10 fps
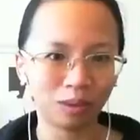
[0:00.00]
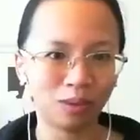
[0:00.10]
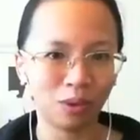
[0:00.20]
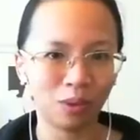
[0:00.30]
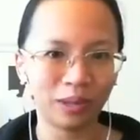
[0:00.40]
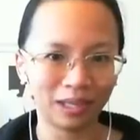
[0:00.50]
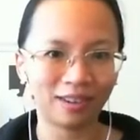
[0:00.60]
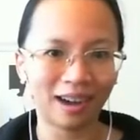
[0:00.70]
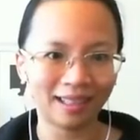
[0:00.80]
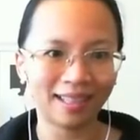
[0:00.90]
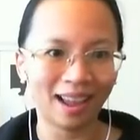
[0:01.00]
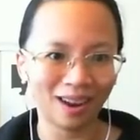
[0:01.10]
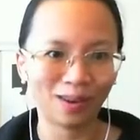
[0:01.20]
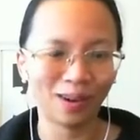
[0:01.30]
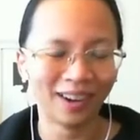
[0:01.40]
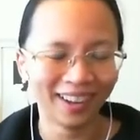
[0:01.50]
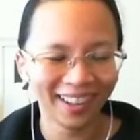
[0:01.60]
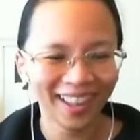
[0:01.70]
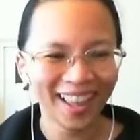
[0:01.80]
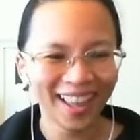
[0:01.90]
know it right now.
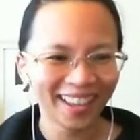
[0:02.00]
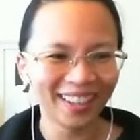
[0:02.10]
You